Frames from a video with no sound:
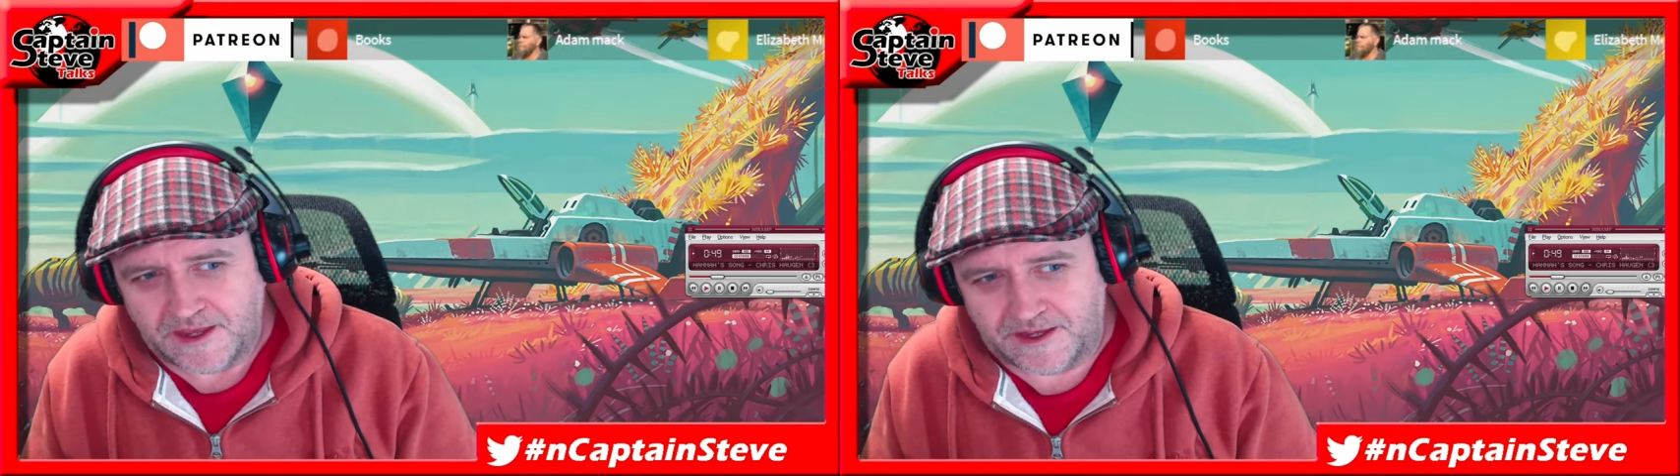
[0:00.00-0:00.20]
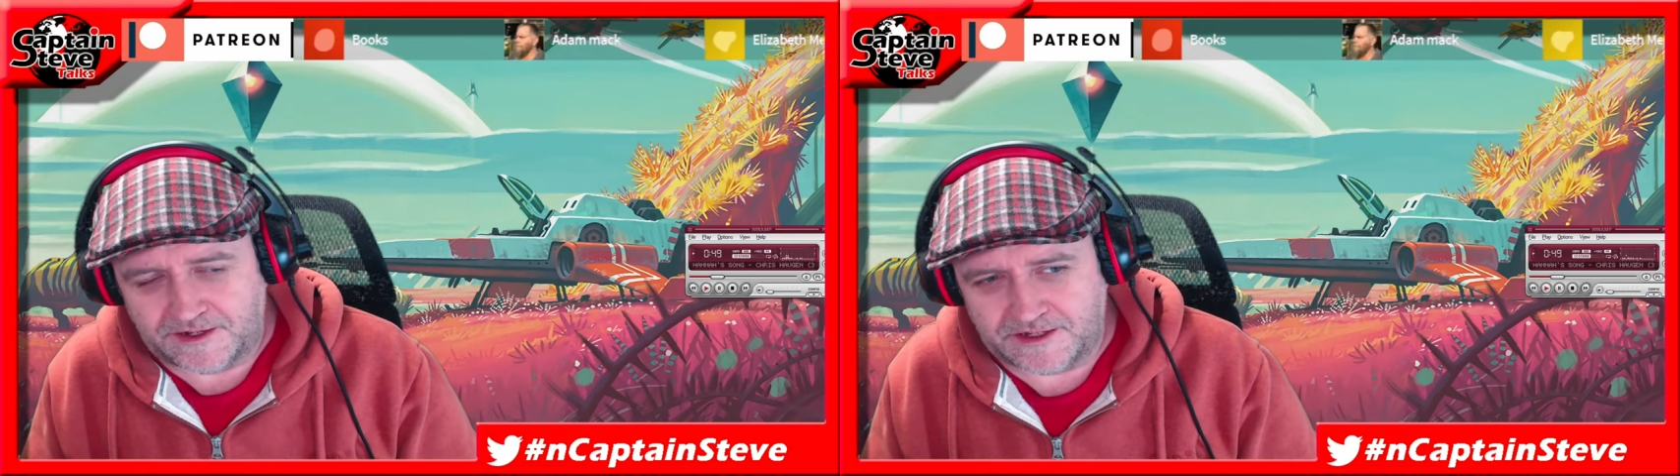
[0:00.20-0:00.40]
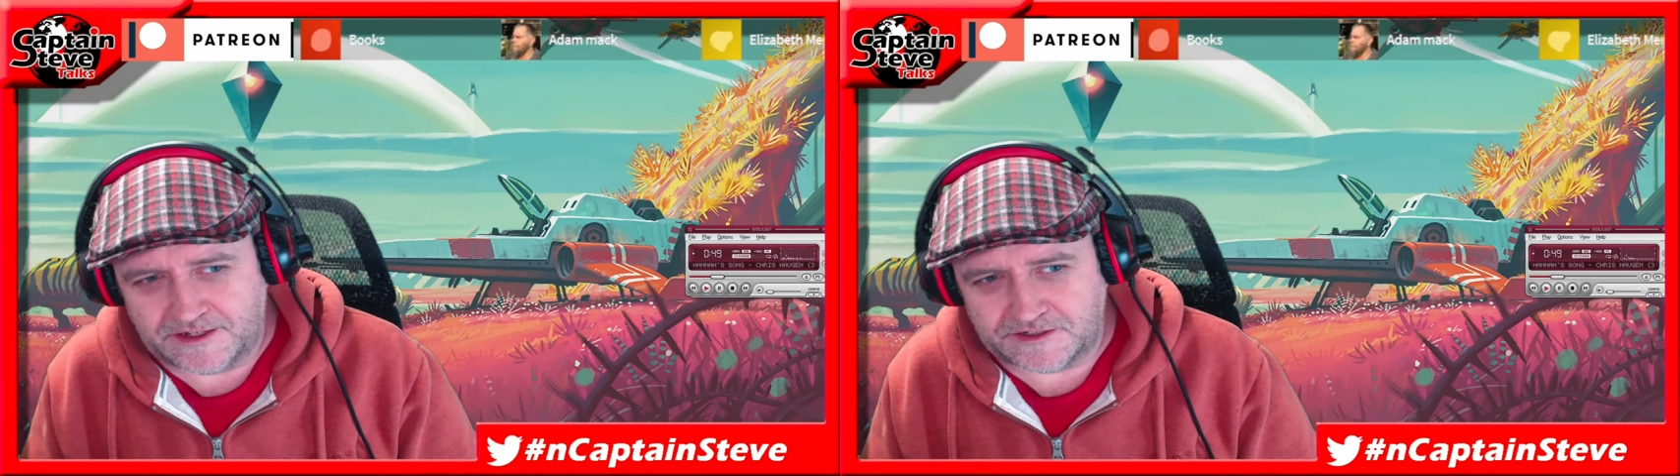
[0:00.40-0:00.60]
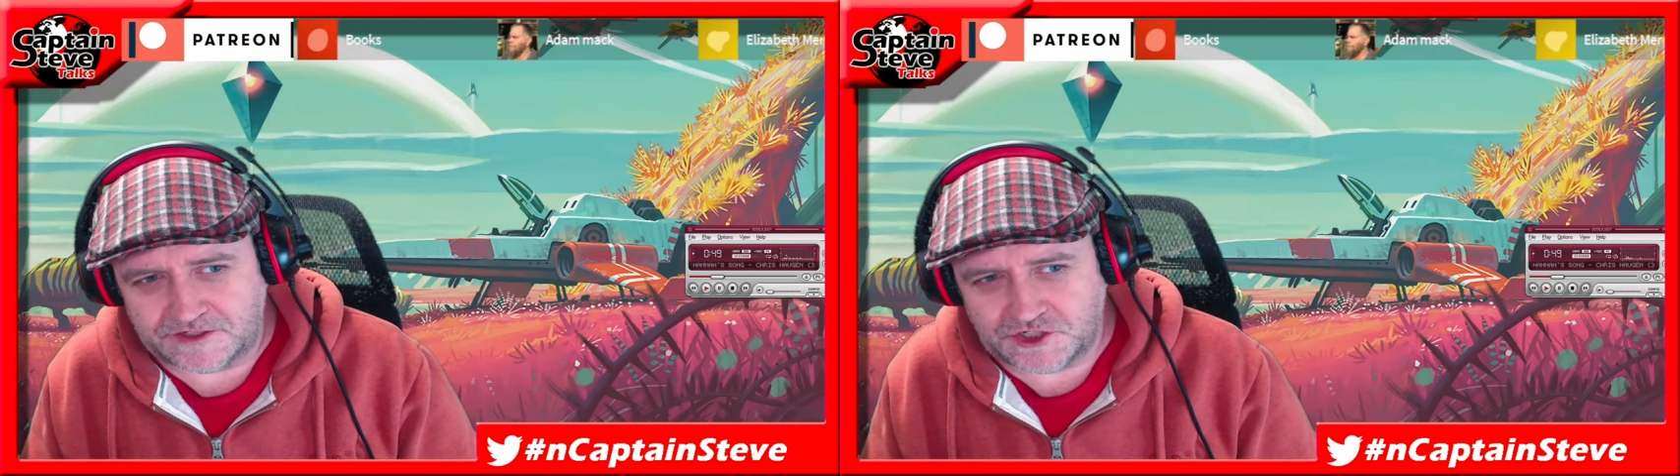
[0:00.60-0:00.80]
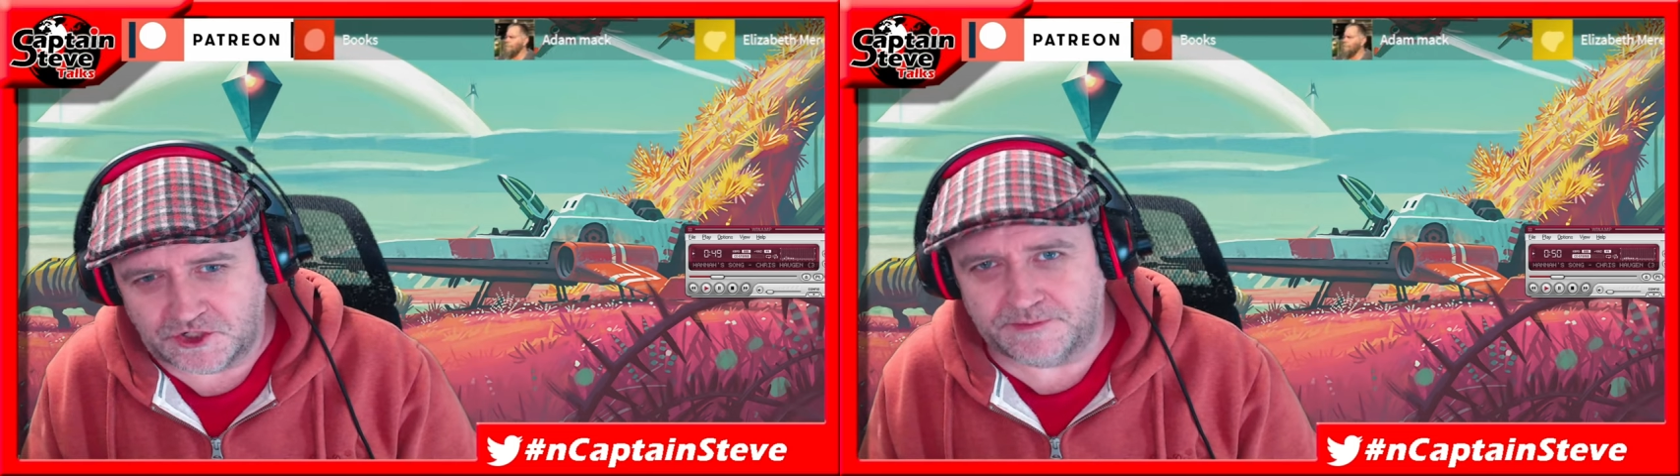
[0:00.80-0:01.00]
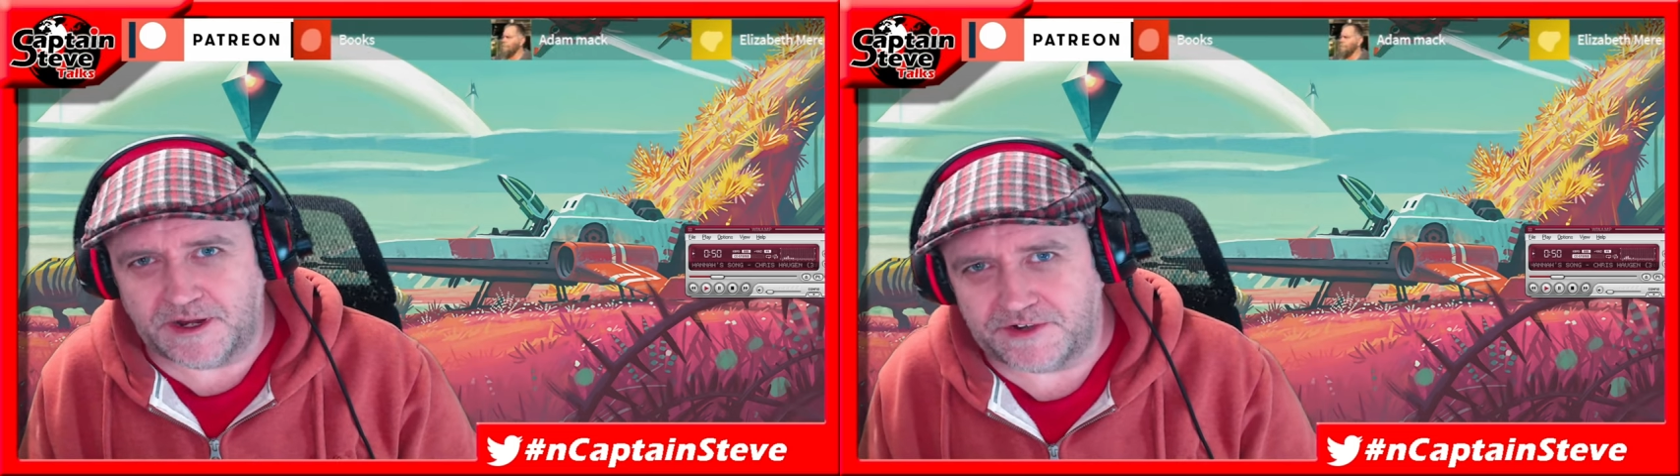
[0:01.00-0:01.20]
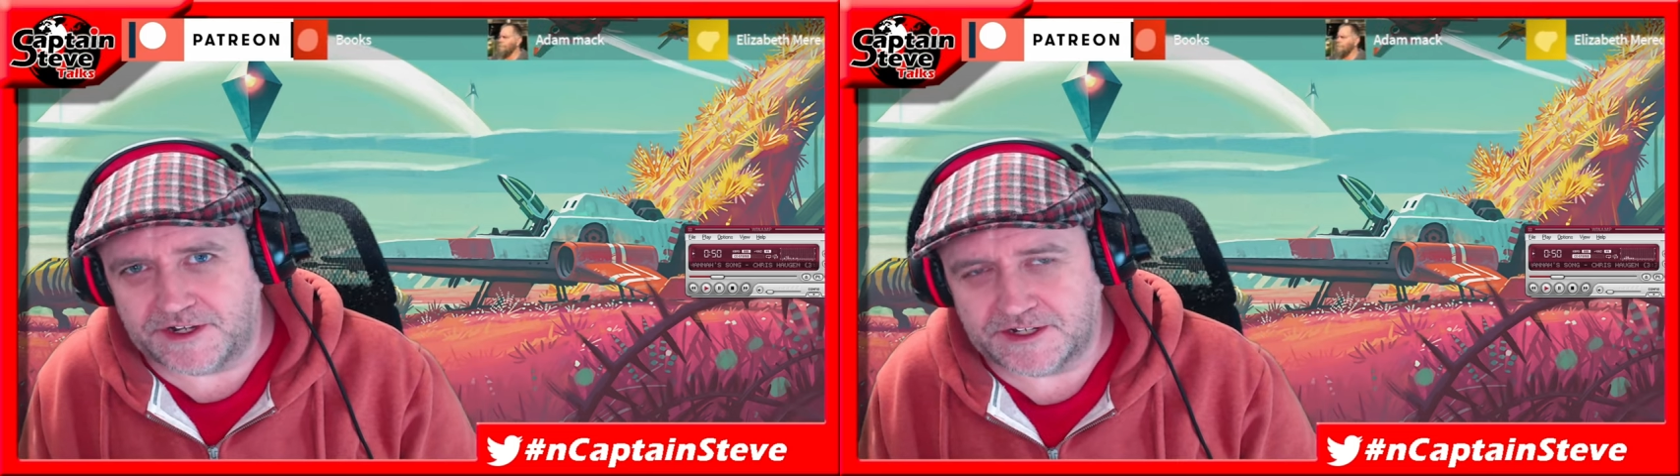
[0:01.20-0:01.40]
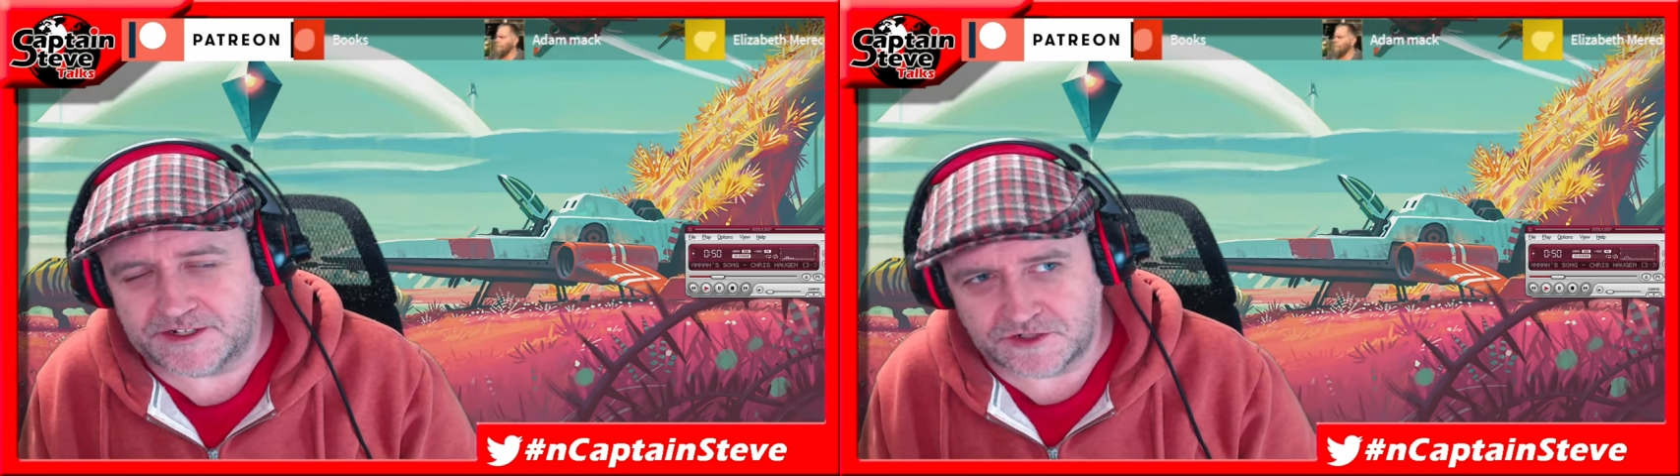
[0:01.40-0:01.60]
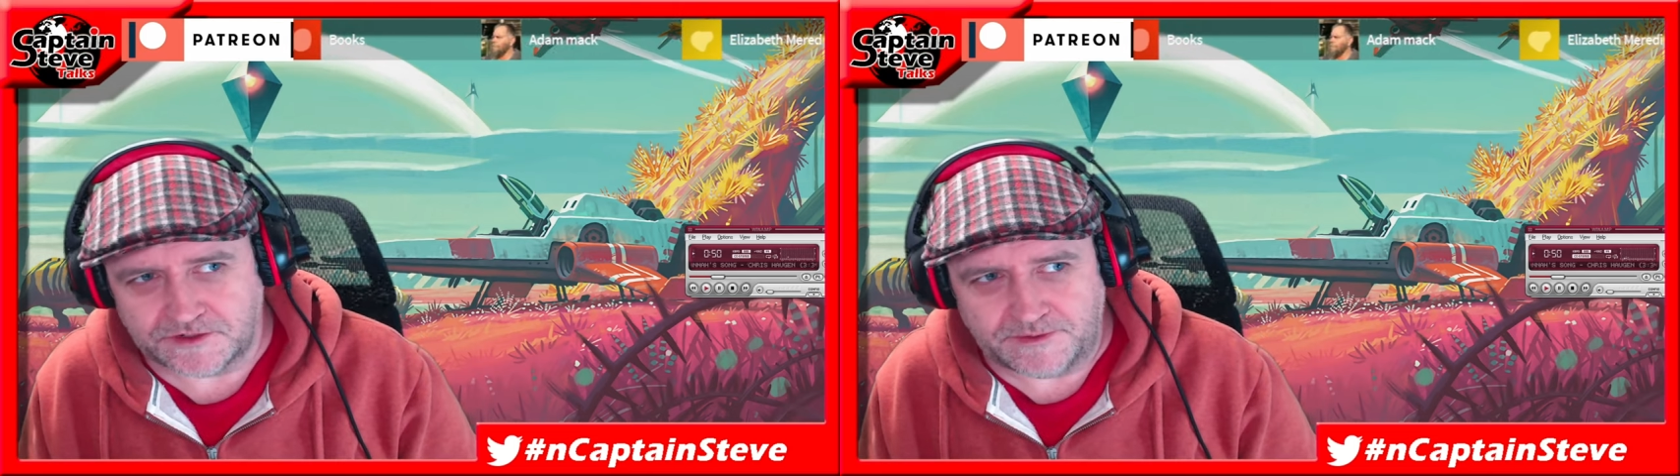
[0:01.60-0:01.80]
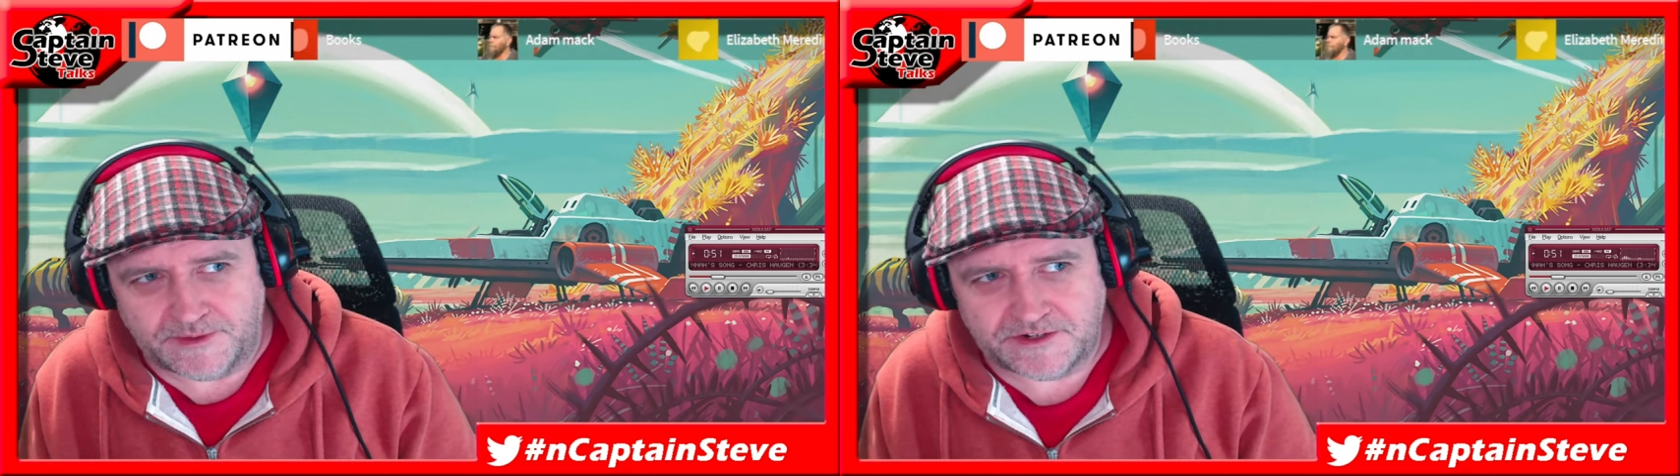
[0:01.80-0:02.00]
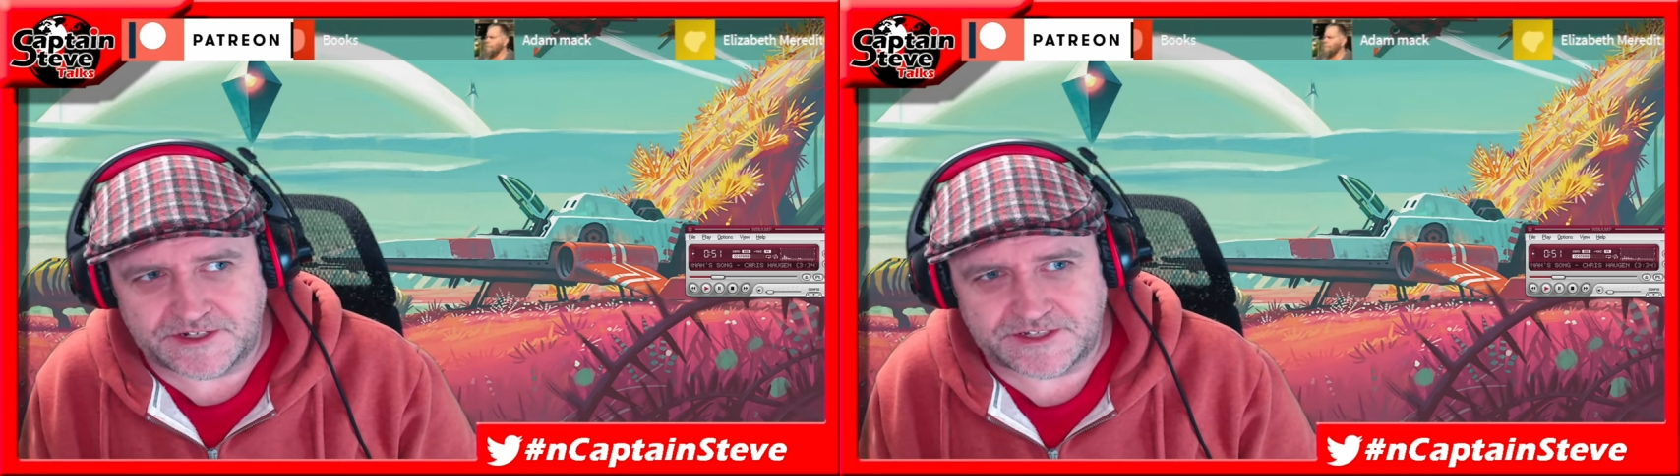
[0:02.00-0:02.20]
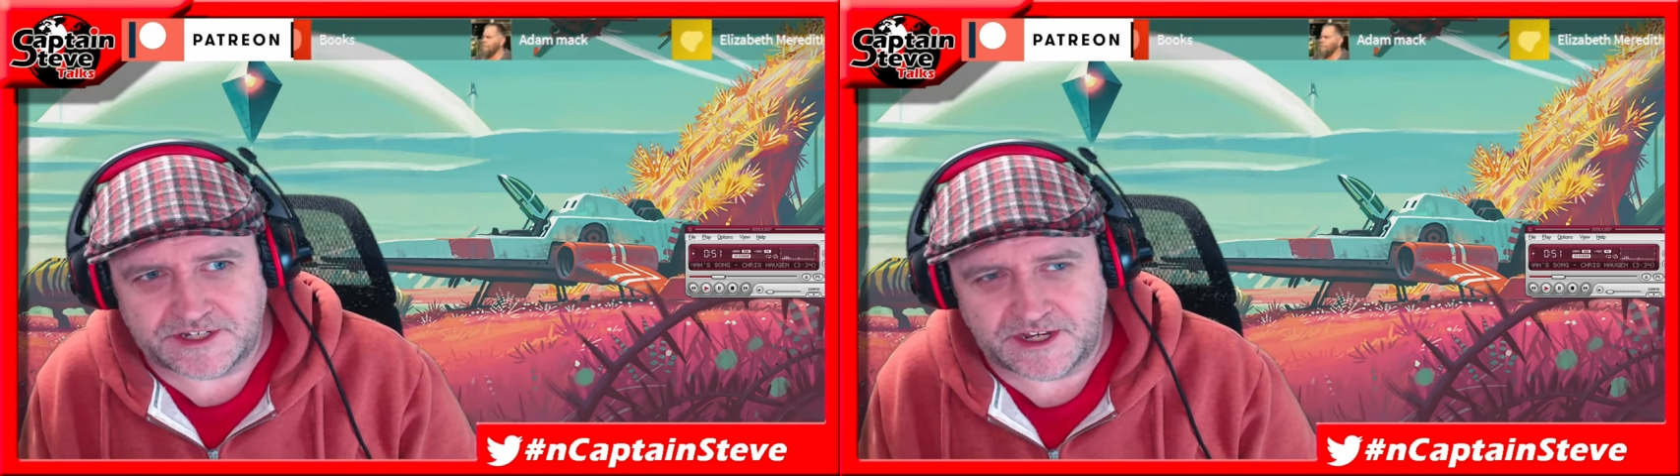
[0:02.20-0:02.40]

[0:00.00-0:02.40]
And uh, Sean Murray, Sean of the Murrays,